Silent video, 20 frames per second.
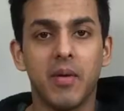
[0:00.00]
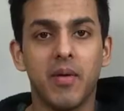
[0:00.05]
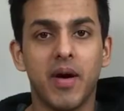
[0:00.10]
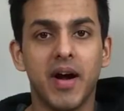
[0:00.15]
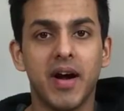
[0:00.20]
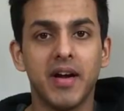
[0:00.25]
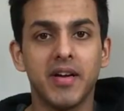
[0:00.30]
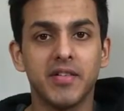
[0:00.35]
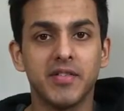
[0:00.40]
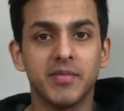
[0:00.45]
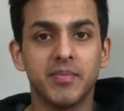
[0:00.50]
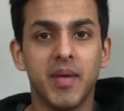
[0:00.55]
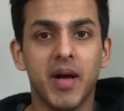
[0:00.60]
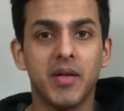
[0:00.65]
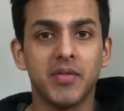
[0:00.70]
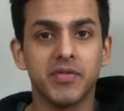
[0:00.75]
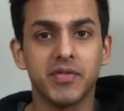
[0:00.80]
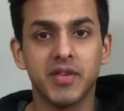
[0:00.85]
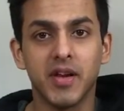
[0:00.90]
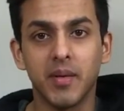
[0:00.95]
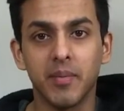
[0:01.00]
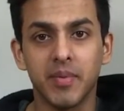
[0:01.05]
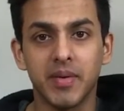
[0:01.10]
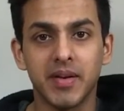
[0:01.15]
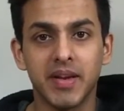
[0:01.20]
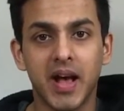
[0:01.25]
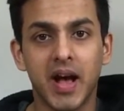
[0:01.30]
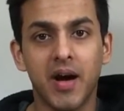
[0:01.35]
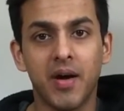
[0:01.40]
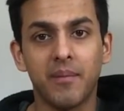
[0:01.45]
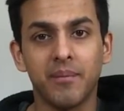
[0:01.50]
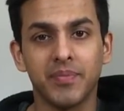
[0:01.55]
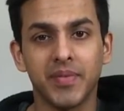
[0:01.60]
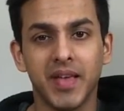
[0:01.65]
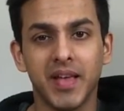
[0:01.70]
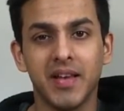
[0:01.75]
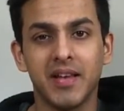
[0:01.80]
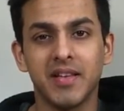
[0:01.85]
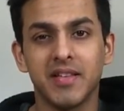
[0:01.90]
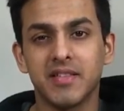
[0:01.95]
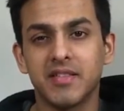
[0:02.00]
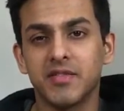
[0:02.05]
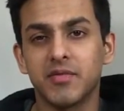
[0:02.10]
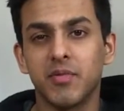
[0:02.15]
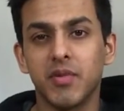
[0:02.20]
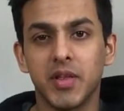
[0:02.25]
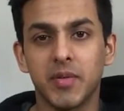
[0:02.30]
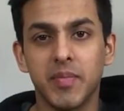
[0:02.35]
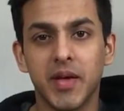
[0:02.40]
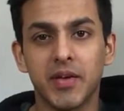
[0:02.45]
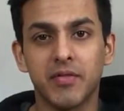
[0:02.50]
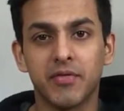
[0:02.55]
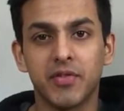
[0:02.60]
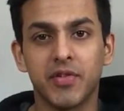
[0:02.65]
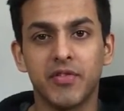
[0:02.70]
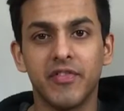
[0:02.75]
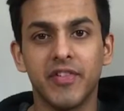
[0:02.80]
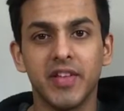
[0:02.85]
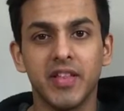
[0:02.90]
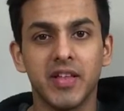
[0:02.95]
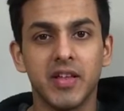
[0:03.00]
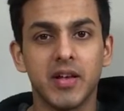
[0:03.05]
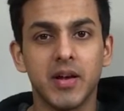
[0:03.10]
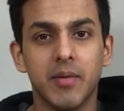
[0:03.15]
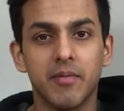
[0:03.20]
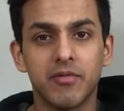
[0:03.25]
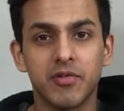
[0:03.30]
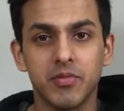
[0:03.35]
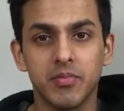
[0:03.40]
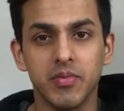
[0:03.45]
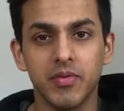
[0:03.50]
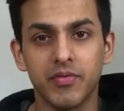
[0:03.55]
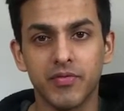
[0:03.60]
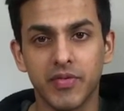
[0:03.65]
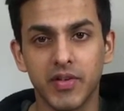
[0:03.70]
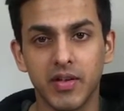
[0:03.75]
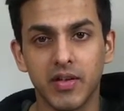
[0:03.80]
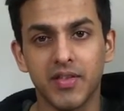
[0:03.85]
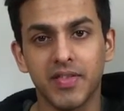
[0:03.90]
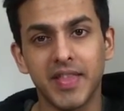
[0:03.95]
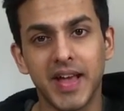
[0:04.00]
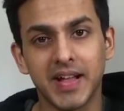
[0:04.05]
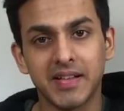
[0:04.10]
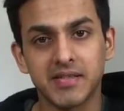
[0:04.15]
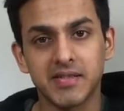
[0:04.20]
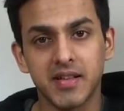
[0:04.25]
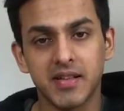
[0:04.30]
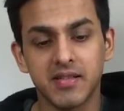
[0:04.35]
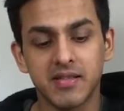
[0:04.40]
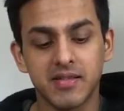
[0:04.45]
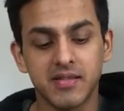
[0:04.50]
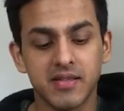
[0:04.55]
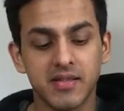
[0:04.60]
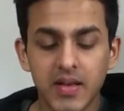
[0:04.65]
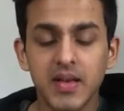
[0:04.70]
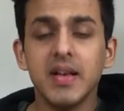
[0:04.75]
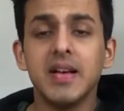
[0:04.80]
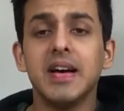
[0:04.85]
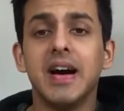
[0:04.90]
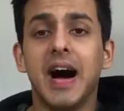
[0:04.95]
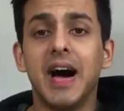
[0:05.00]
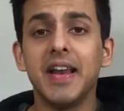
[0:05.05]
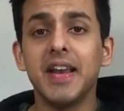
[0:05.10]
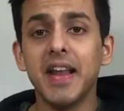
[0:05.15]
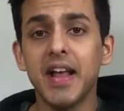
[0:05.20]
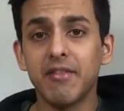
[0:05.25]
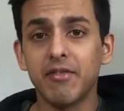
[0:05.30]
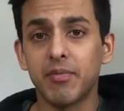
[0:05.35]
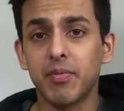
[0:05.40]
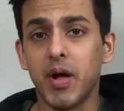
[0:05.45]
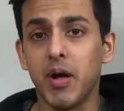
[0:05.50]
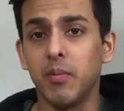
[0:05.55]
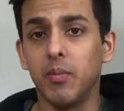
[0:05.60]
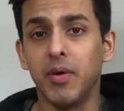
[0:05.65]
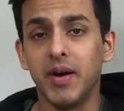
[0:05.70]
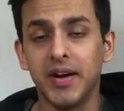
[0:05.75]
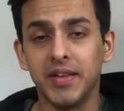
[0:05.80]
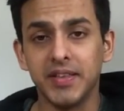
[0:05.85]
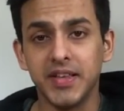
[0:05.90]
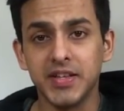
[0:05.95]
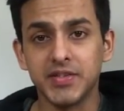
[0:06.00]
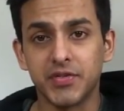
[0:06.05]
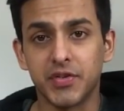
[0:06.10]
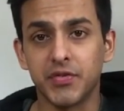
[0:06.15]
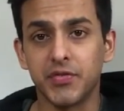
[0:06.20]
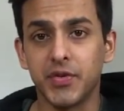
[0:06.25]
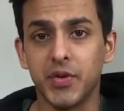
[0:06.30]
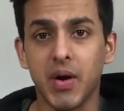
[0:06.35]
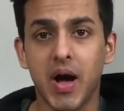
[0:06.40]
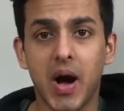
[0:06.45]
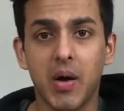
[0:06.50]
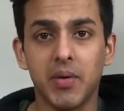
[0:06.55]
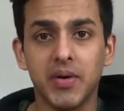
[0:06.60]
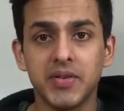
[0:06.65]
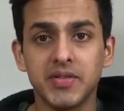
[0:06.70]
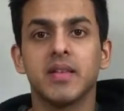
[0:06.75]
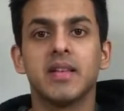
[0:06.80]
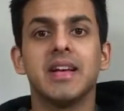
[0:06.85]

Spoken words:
wire just bouncing up and down, and it doesn't really make for a really comfortable feel in that sense. I didn't have a problem wearing these for a few hours.